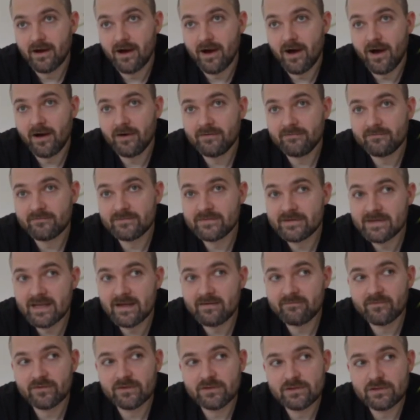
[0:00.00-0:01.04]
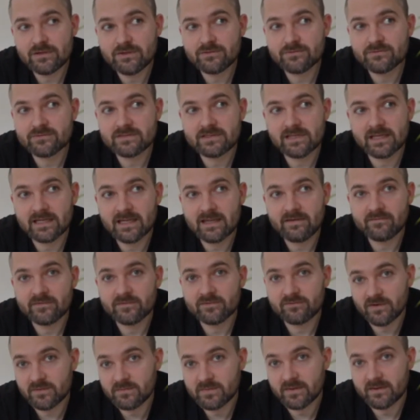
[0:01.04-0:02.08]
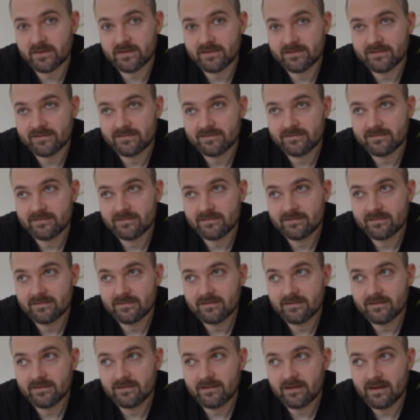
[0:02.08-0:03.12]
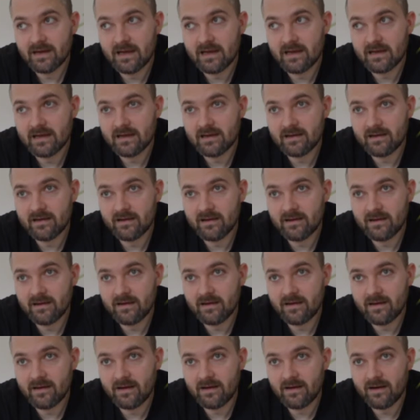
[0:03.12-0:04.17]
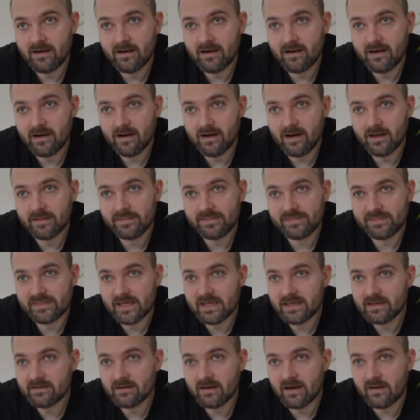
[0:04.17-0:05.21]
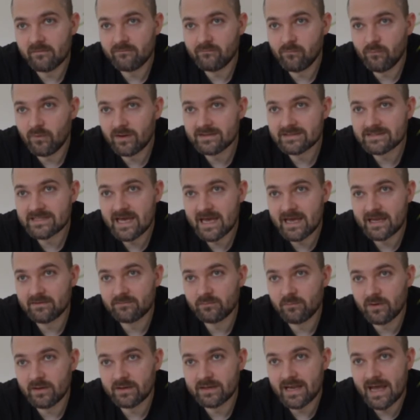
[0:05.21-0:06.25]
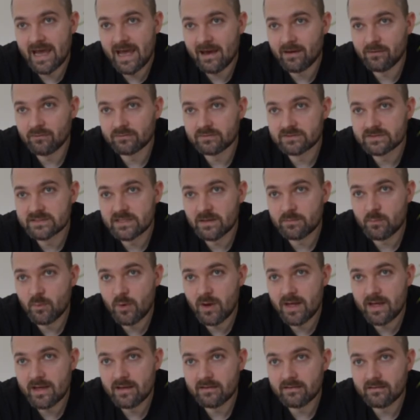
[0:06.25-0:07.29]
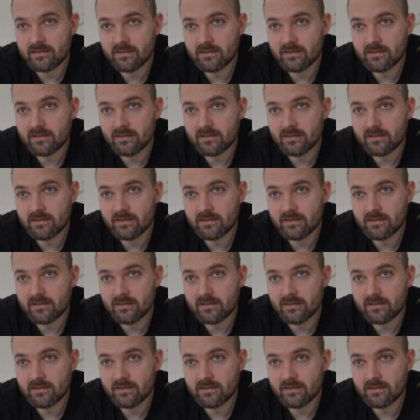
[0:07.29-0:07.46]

I've never used a Clever Dripper. I think I've once had one out somewhere.